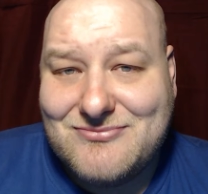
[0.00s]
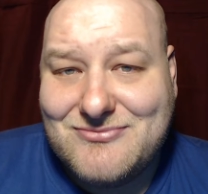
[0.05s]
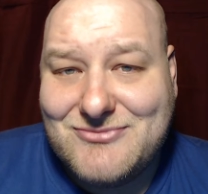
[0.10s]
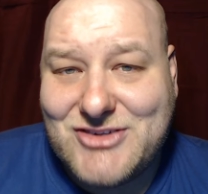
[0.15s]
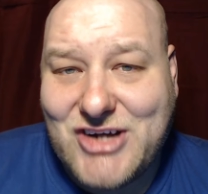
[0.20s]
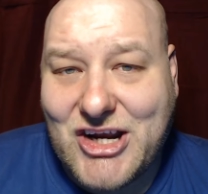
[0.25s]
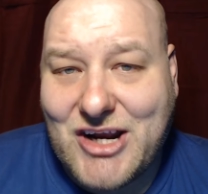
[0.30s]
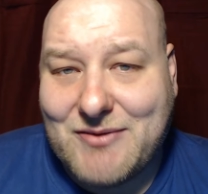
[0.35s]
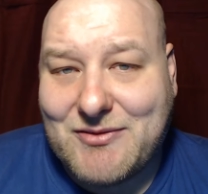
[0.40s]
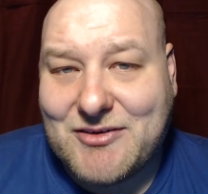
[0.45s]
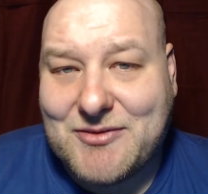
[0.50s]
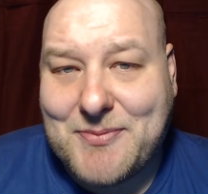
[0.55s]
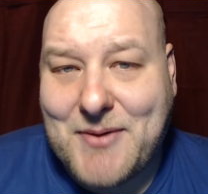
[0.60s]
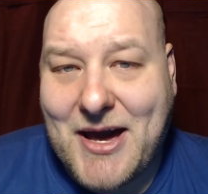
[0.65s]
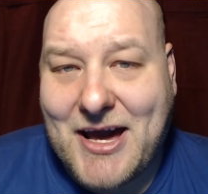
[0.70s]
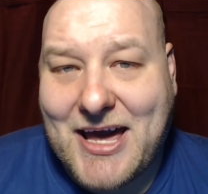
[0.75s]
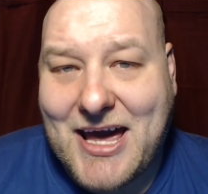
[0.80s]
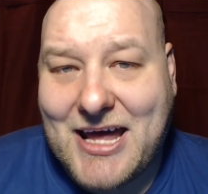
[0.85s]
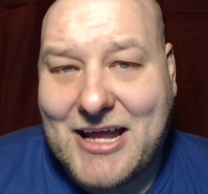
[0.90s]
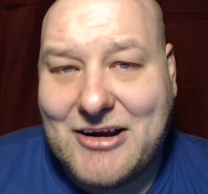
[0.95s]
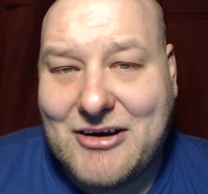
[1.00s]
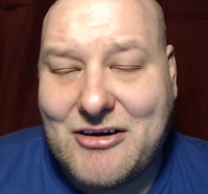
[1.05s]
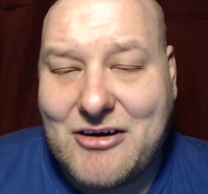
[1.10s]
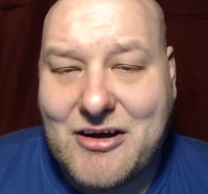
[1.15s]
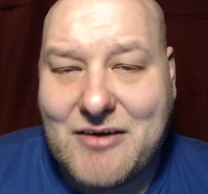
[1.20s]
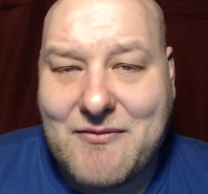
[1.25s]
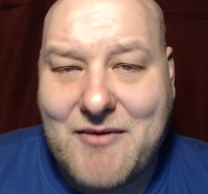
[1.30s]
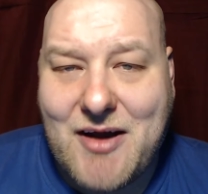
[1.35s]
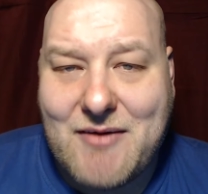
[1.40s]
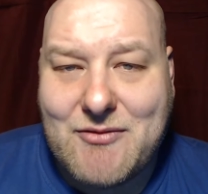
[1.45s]
Jacob is back at it here
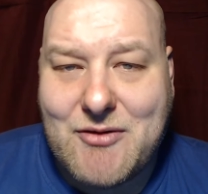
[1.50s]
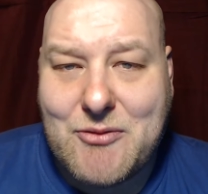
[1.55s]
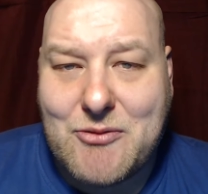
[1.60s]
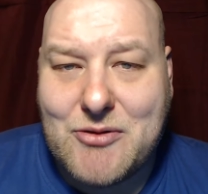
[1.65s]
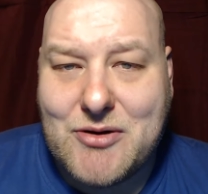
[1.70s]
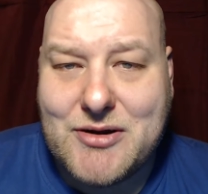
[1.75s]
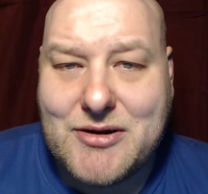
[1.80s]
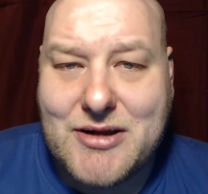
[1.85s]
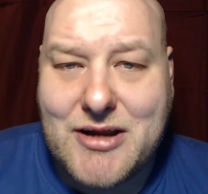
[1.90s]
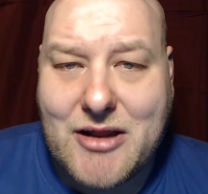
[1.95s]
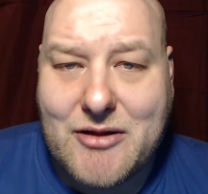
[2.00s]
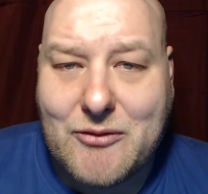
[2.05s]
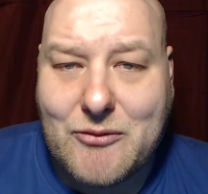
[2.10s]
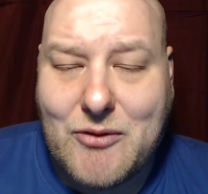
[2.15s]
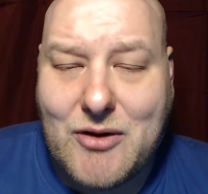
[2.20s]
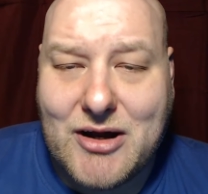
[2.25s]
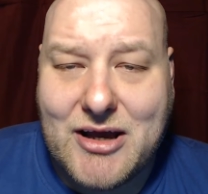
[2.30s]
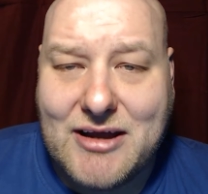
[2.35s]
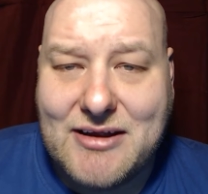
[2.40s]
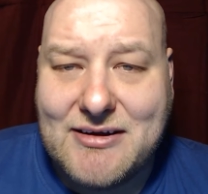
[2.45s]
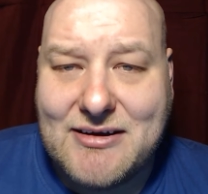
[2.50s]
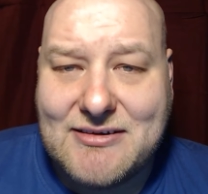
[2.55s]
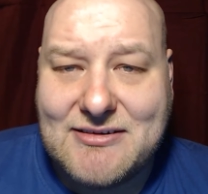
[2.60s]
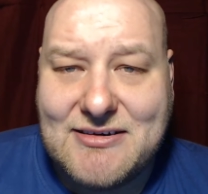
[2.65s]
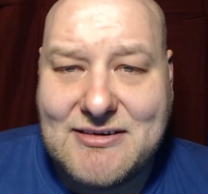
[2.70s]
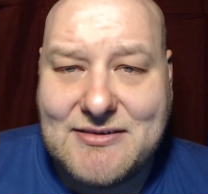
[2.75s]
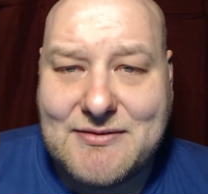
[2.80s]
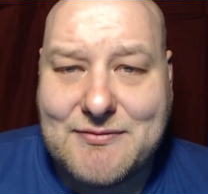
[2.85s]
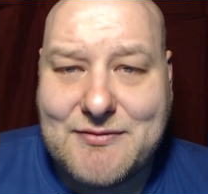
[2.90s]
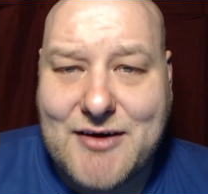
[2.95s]
to give everyone another Walking Dead
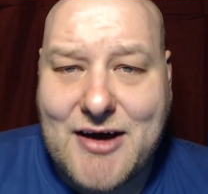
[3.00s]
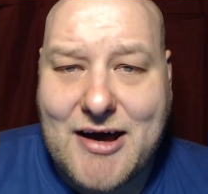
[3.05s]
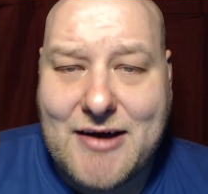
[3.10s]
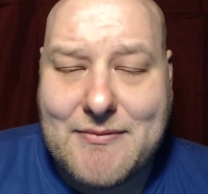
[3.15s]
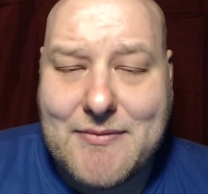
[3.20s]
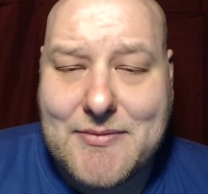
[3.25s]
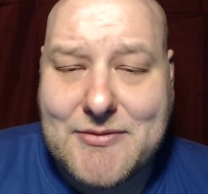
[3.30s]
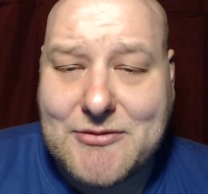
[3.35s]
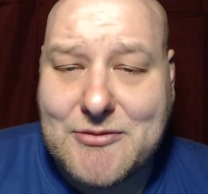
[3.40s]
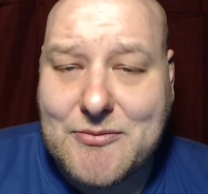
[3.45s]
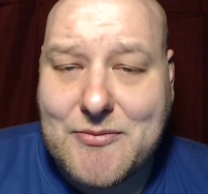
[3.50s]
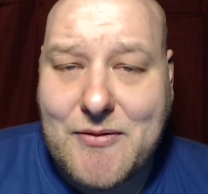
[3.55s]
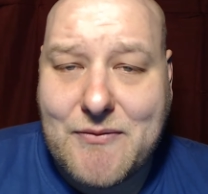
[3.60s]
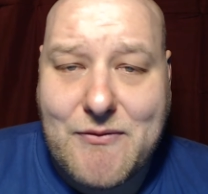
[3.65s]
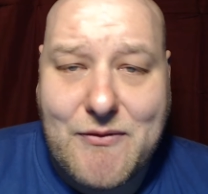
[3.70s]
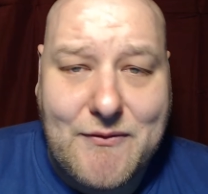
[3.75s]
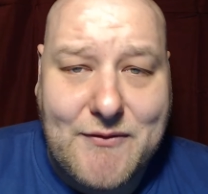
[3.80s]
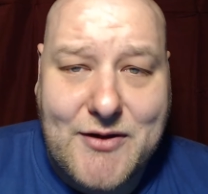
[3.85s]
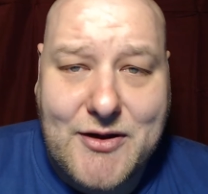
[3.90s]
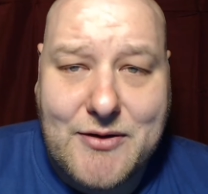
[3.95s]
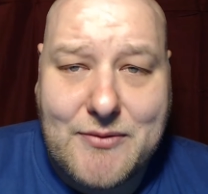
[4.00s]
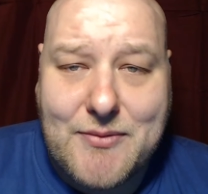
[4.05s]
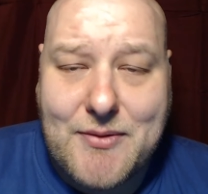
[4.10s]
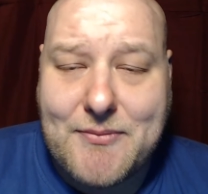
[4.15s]
Season 5 episode review video.